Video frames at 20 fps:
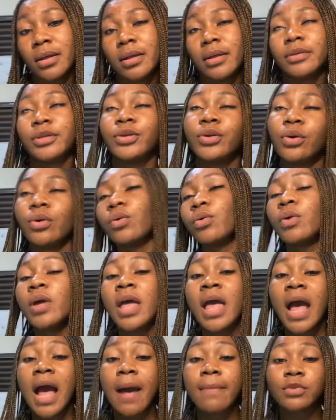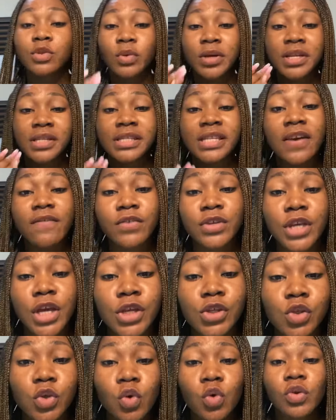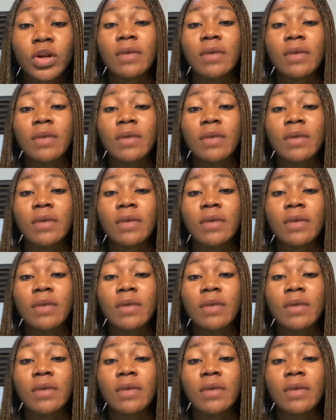You know, I'm 27 years old.